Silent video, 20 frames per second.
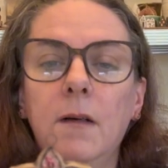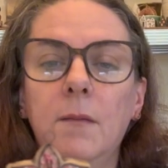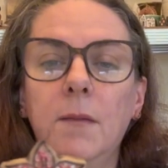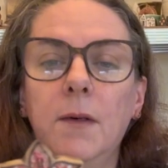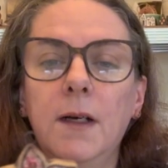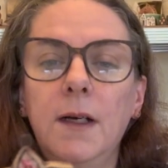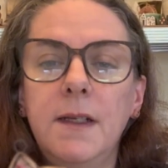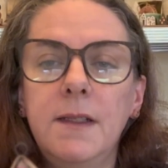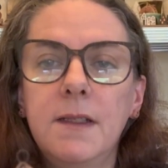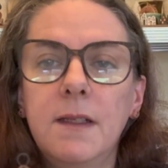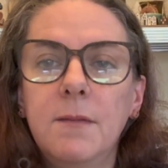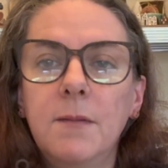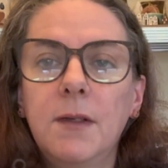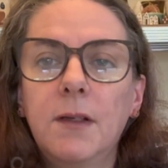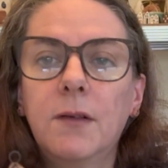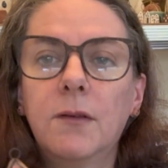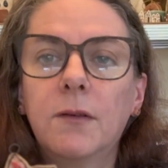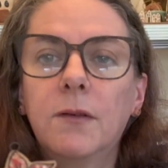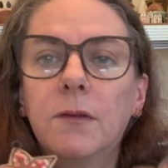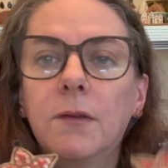My
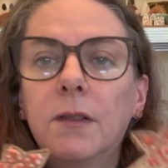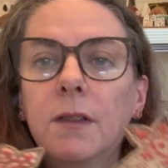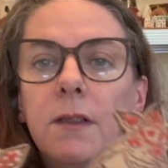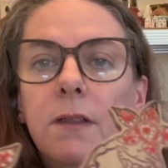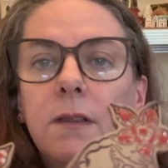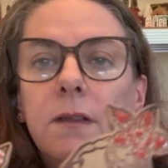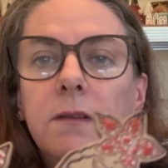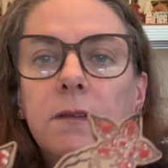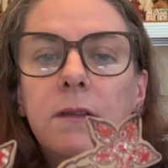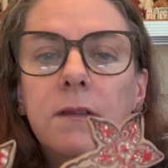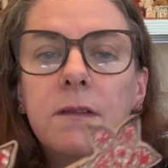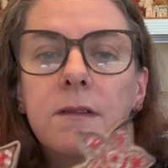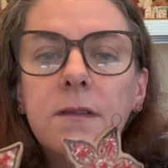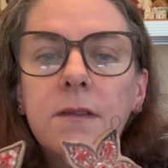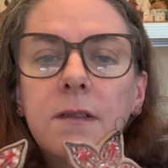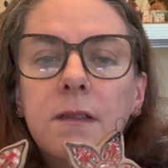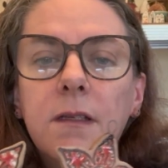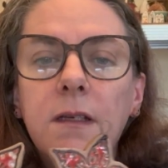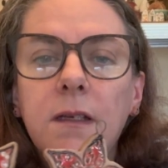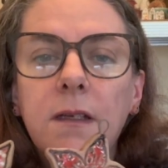
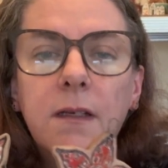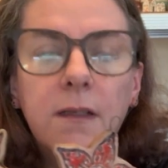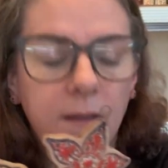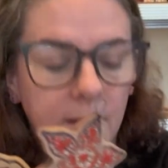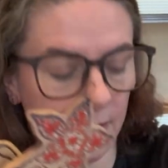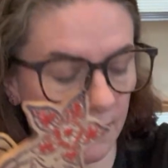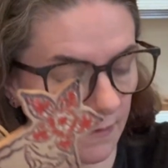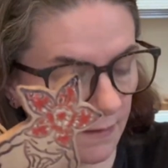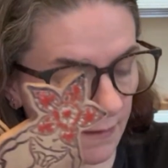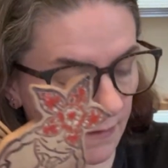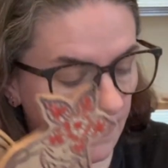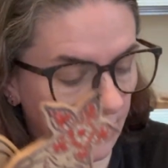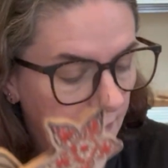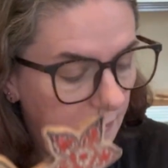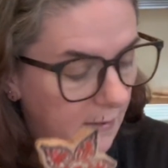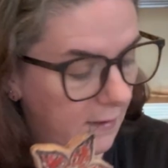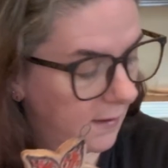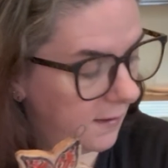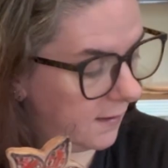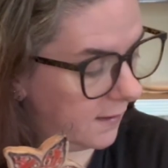Demogorgons.
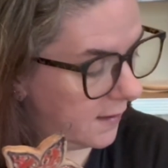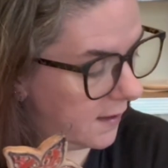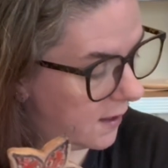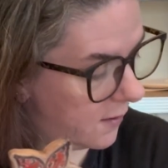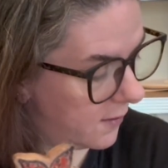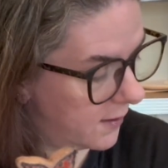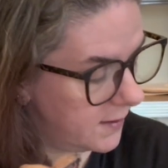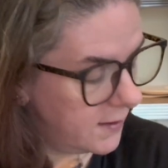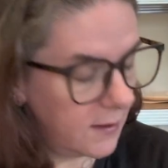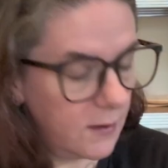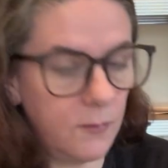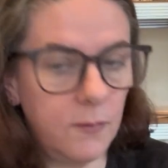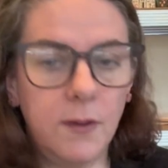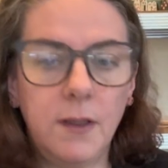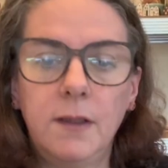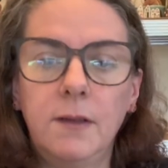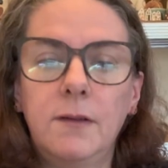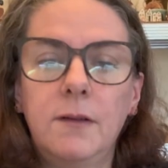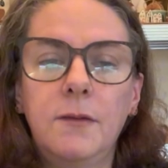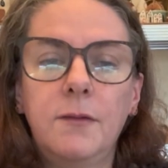Now I did
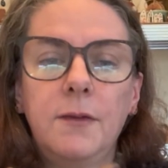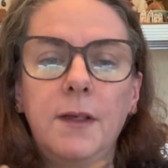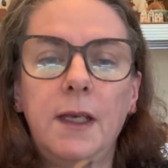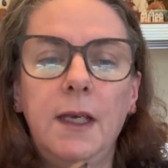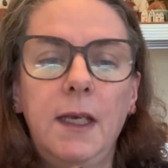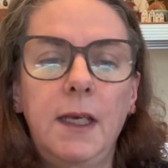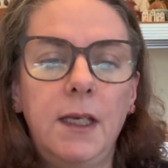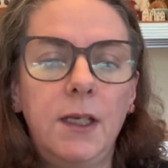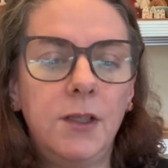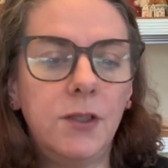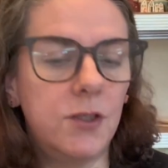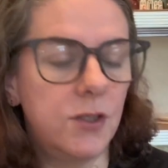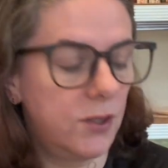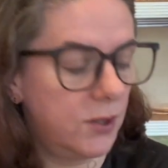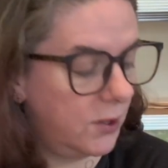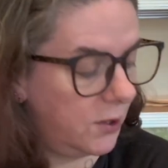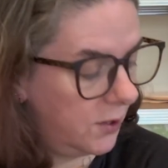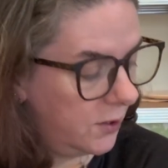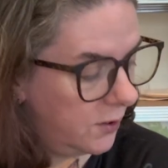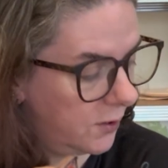one of
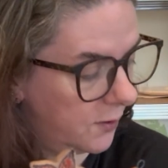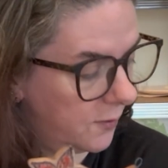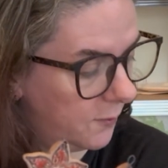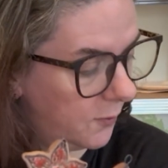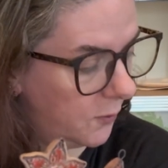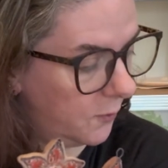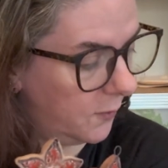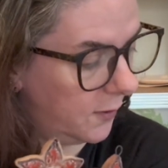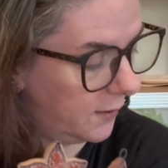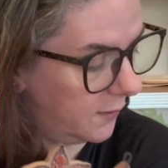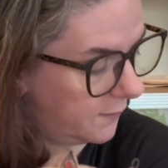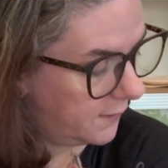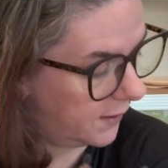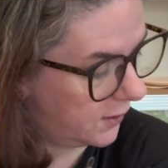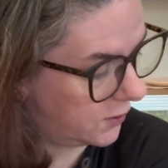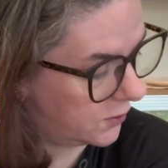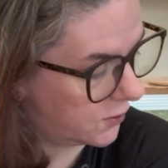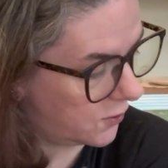each, put one of each